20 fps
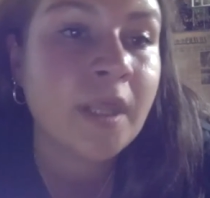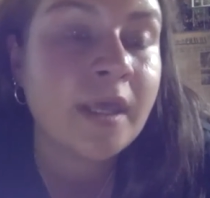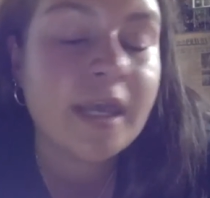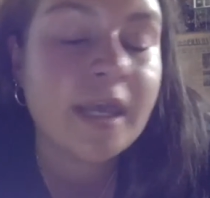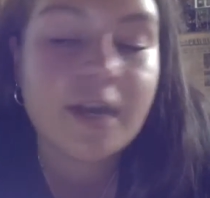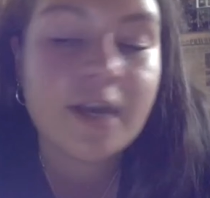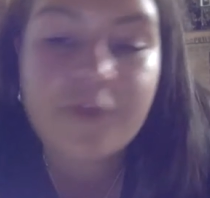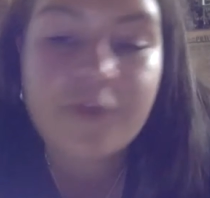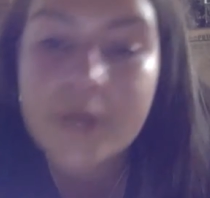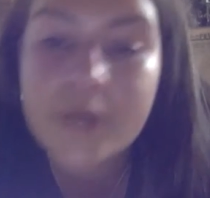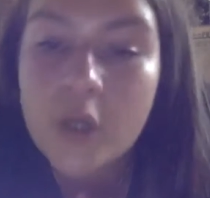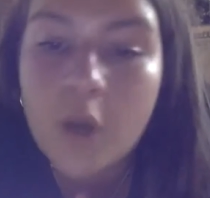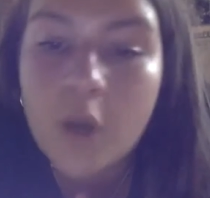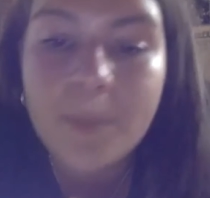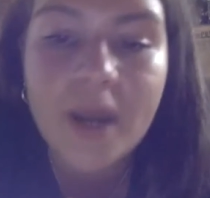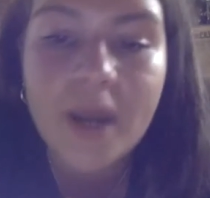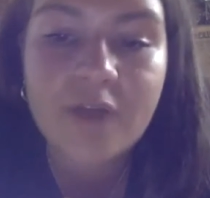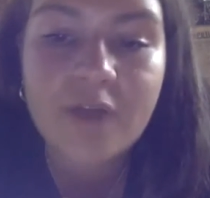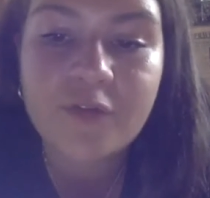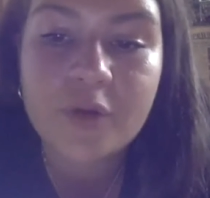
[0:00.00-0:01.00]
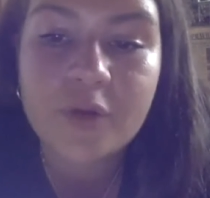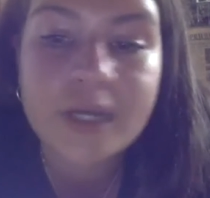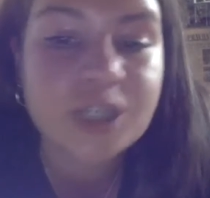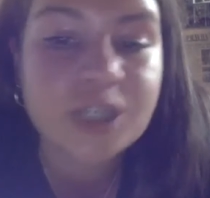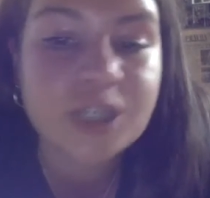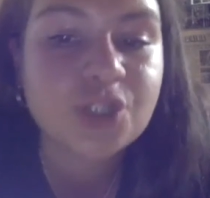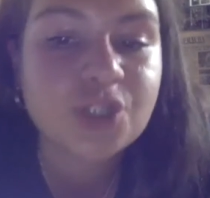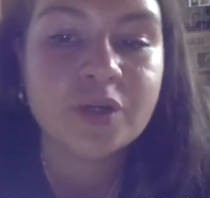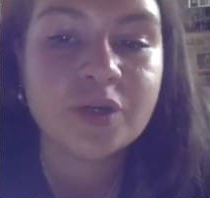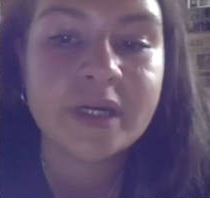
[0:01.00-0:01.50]
If we look back through
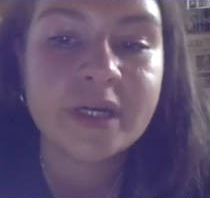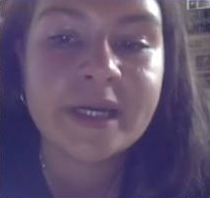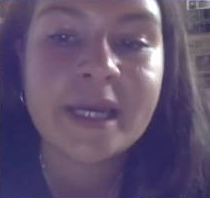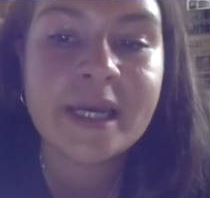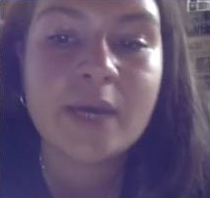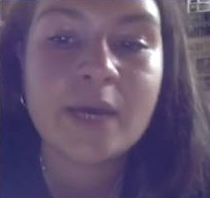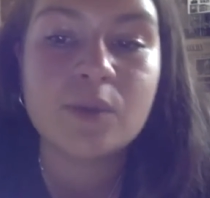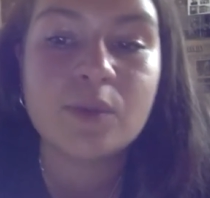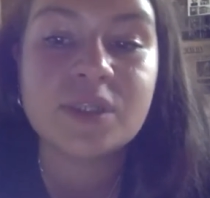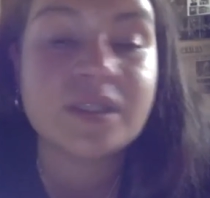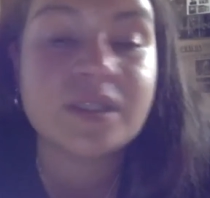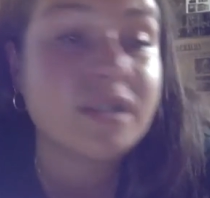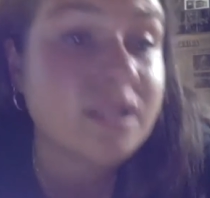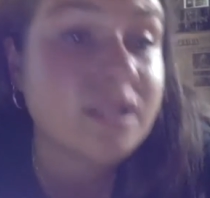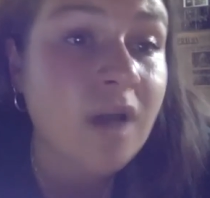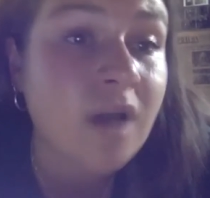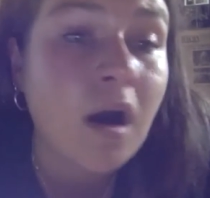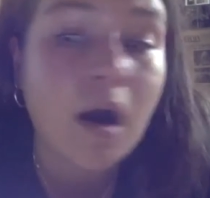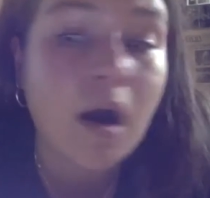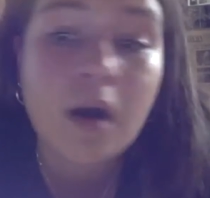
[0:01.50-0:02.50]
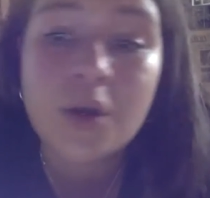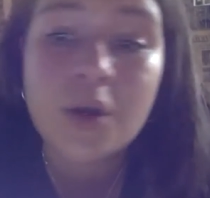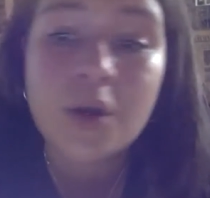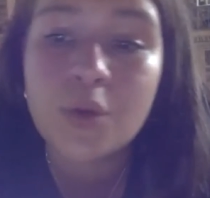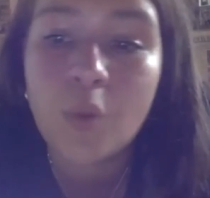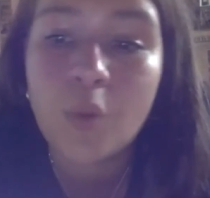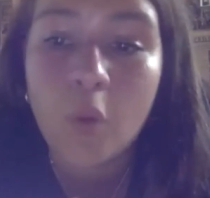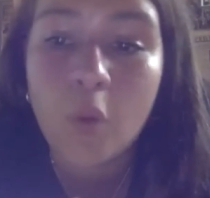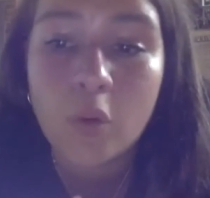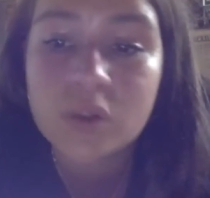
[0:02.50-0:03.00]
history, it was the Tsar
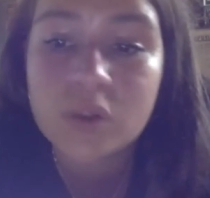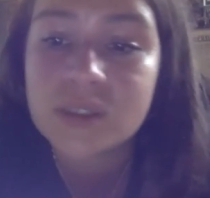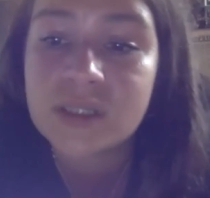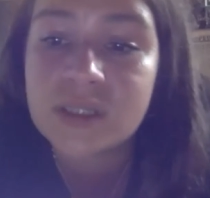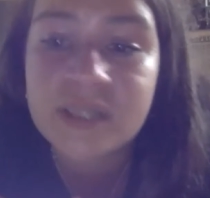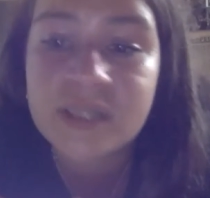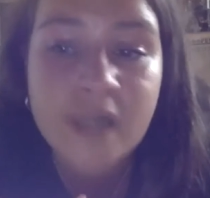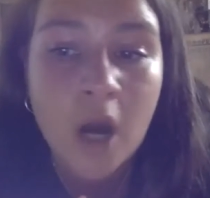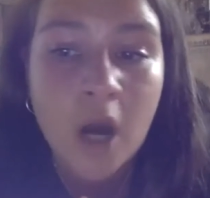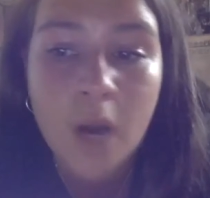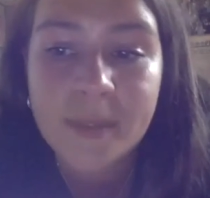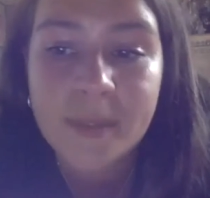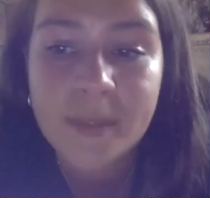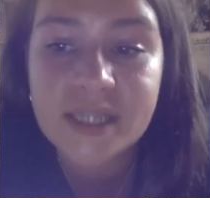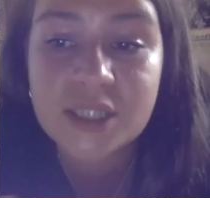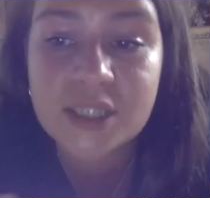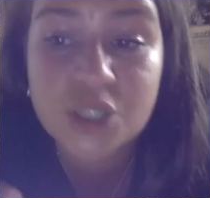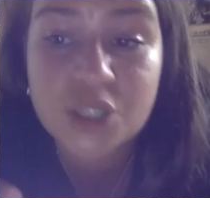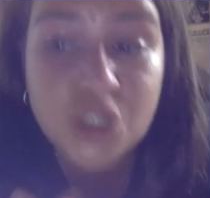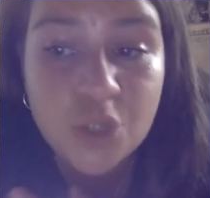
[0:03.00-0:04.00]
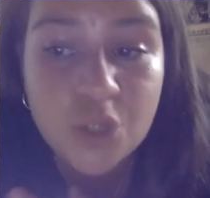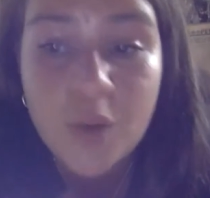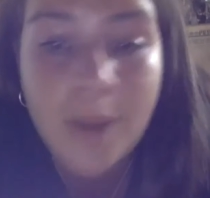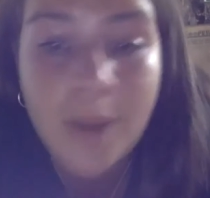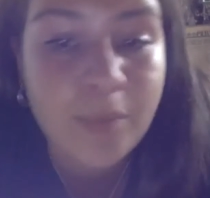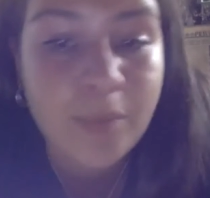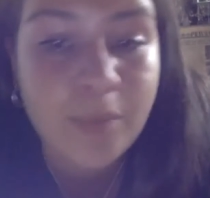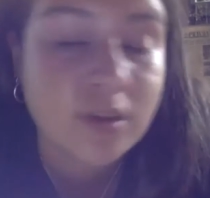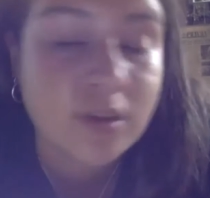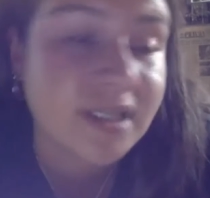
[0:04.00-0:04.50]
who ordered the army to shoot
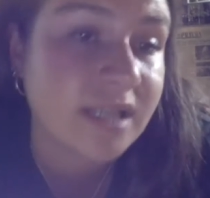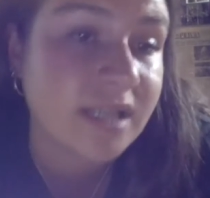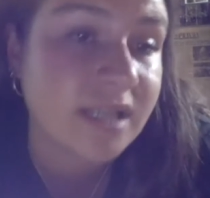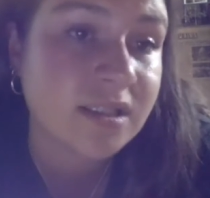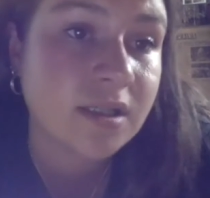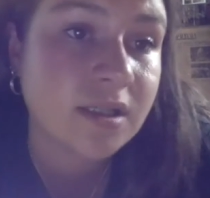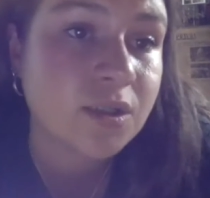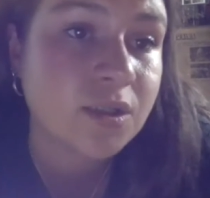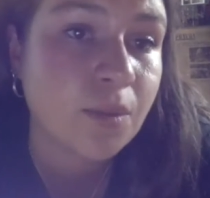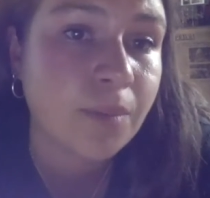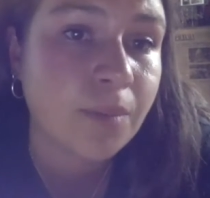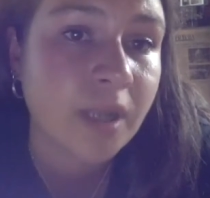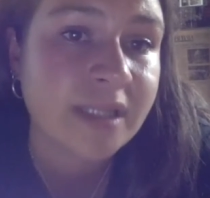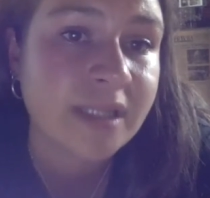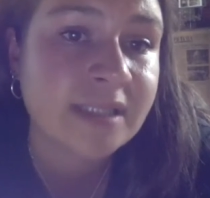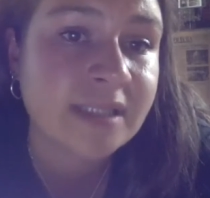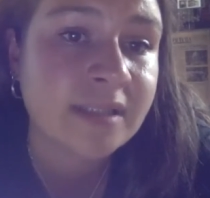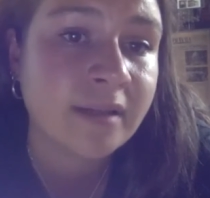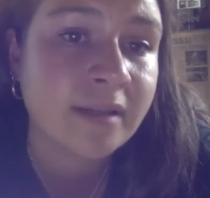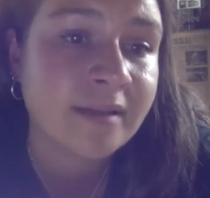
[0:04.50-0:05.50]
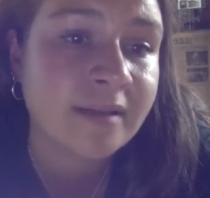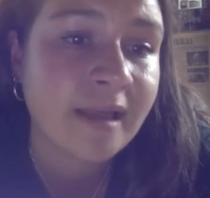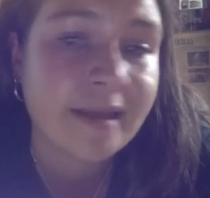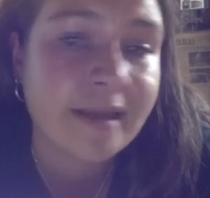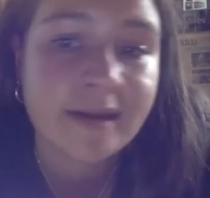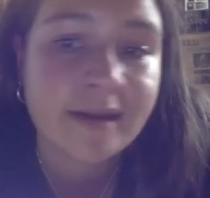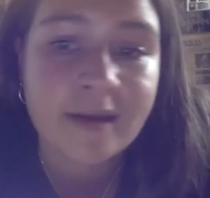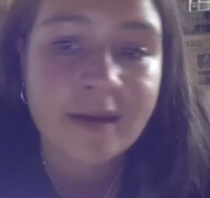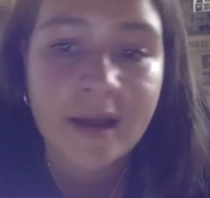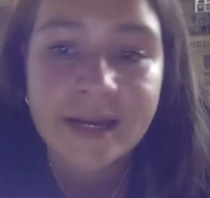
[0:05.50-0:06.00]
at protesters on Bloody
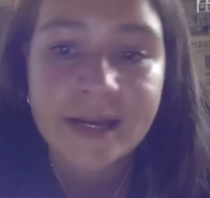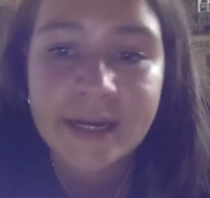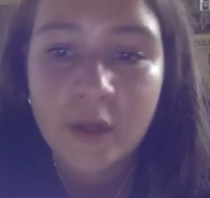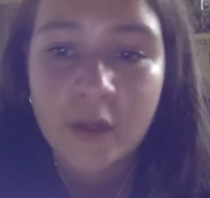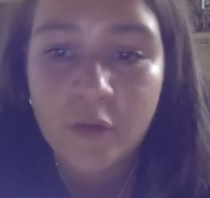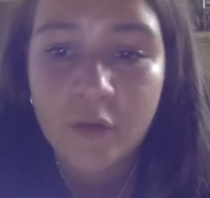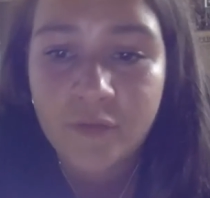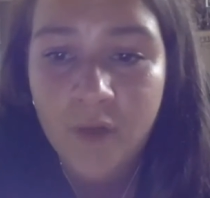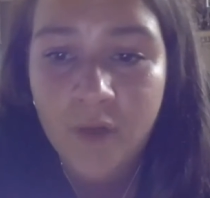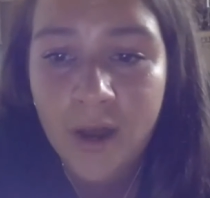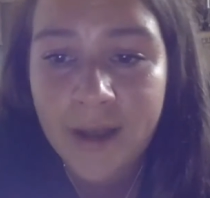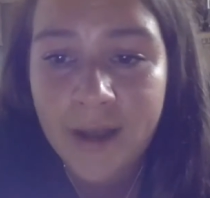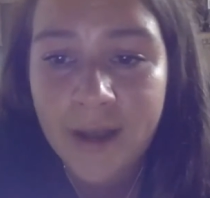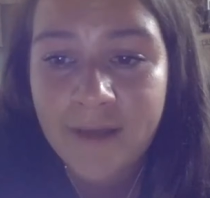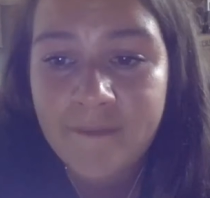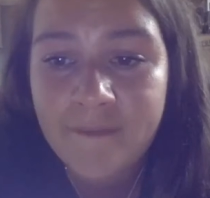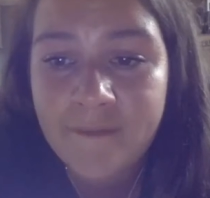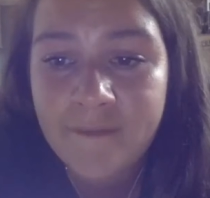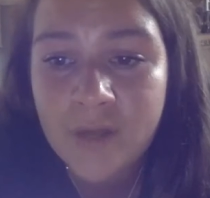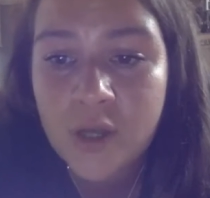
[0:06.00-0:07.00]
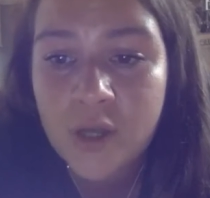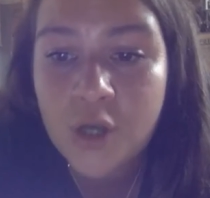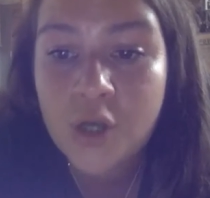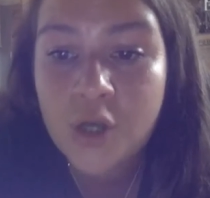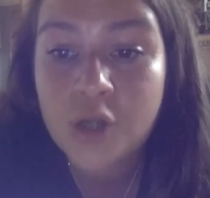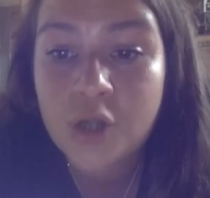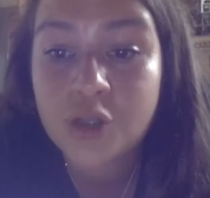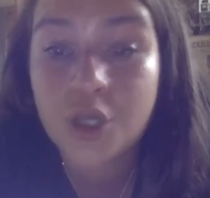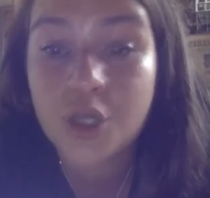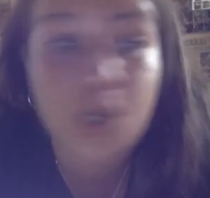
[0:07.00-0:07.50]
Sunday in 1905,
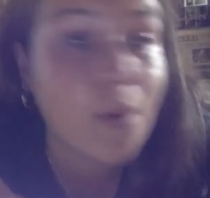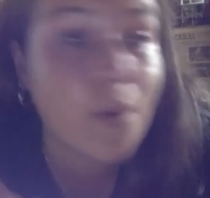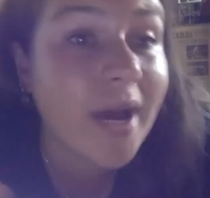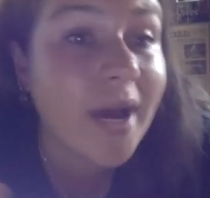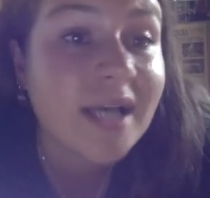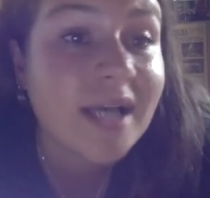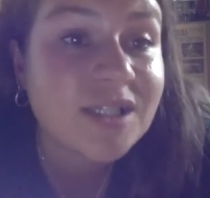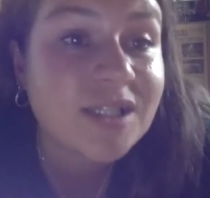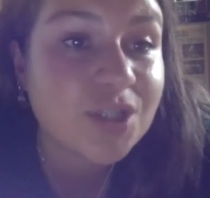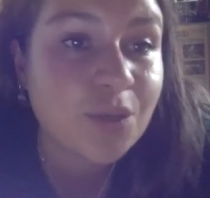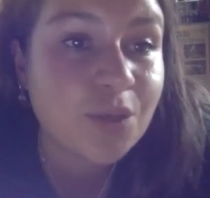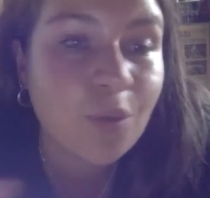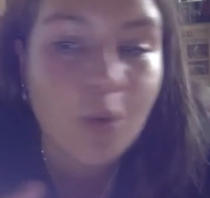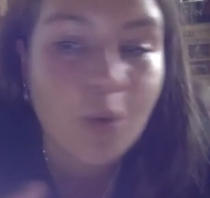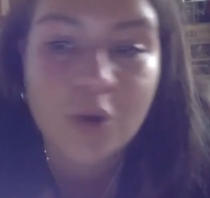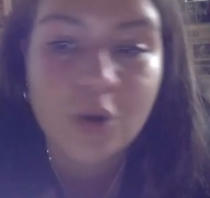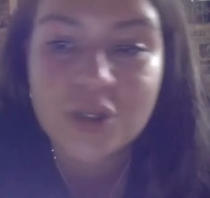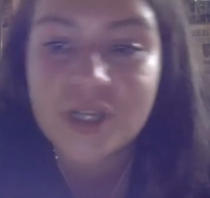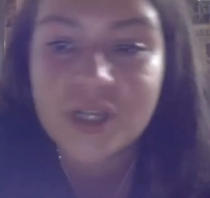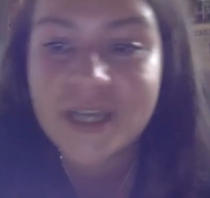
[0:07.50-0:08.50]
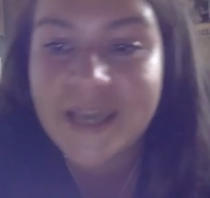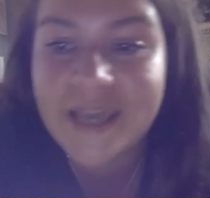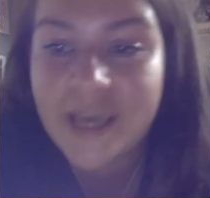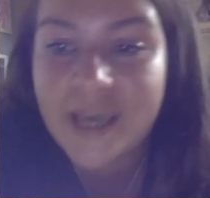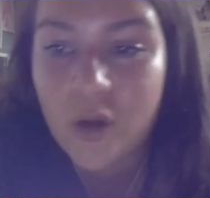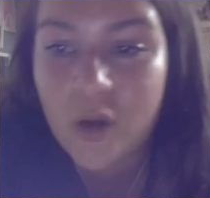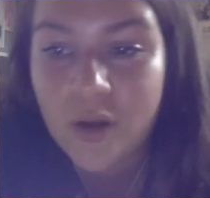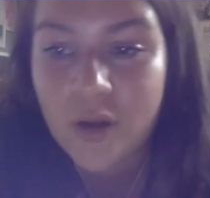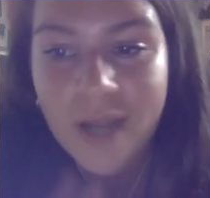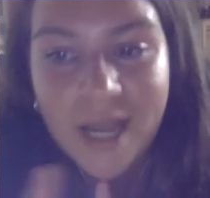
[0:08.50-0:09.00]
the US who ordered a
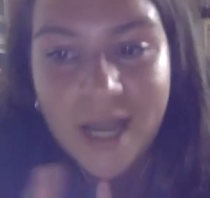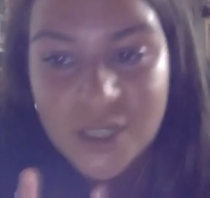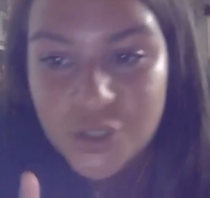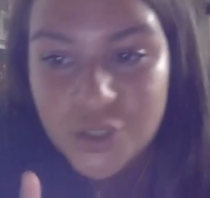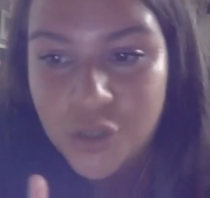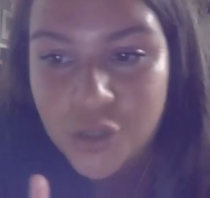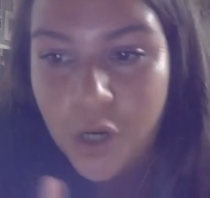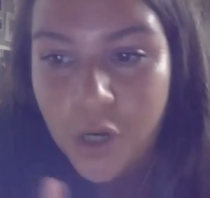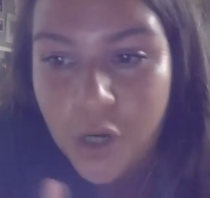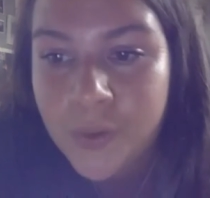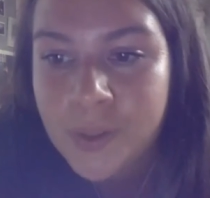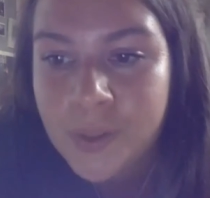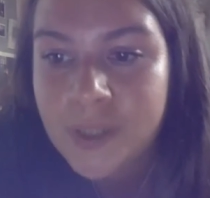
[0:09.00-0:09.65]
hit on Castro.